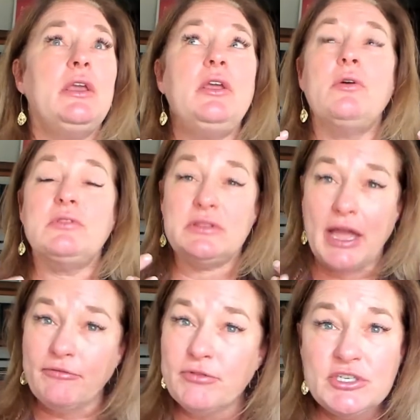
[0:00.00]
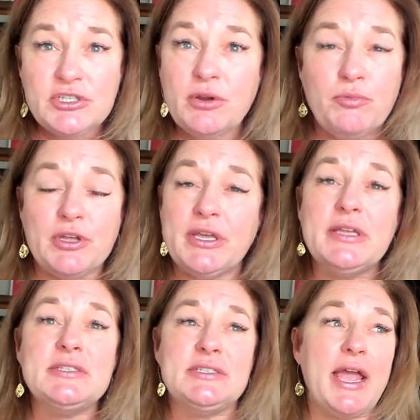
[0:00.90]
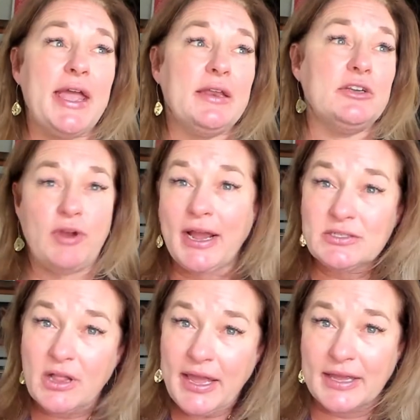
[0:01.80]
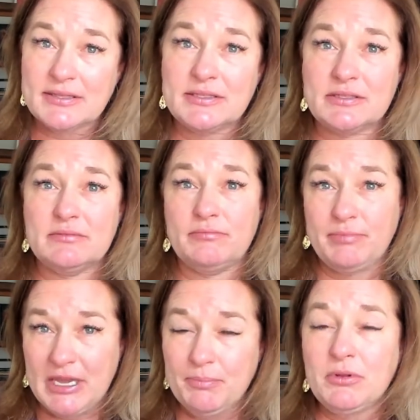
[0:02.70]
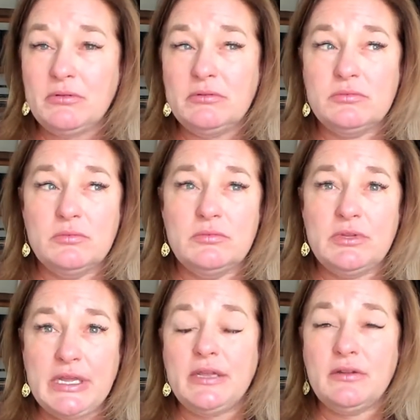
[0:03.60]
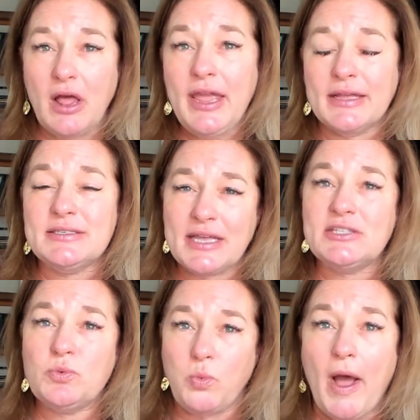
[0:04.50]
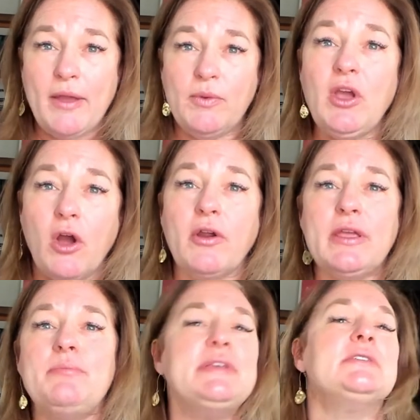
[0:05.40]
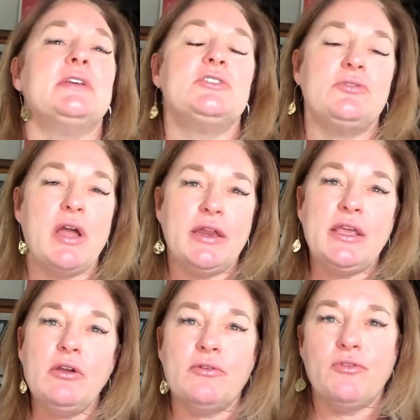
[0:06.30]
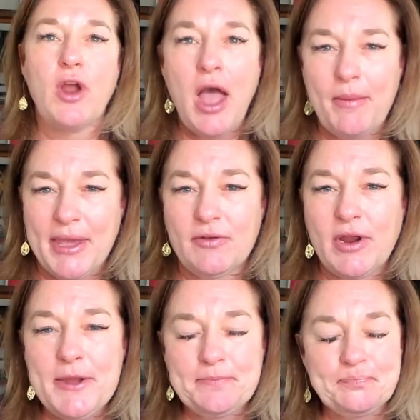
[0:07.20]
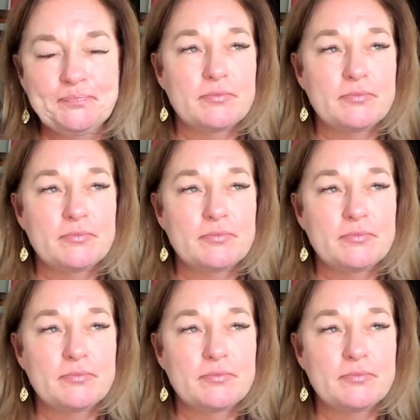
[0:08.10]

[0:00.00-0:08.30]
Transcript: leverage their brilliance and attract clients. People need clients. That's why we are in business. You're not here for a hobby, right?